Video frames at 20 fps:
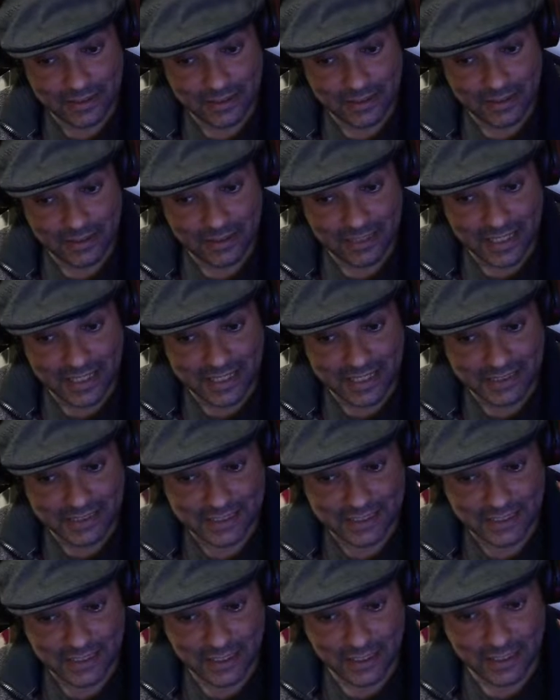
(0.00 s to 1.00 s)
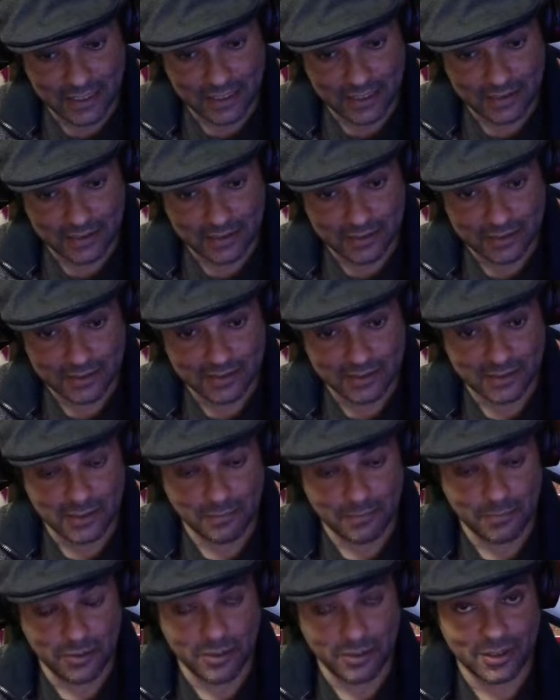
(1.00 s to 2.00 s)
let's
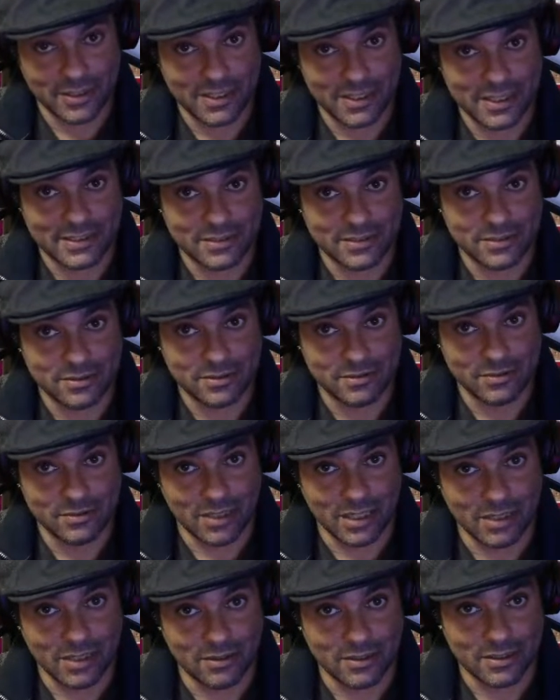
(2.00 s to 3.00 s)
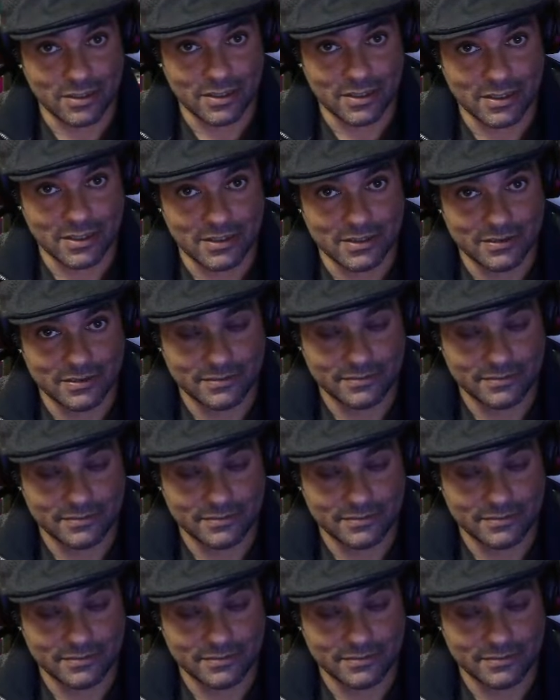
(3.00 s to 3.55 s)
deploy that to our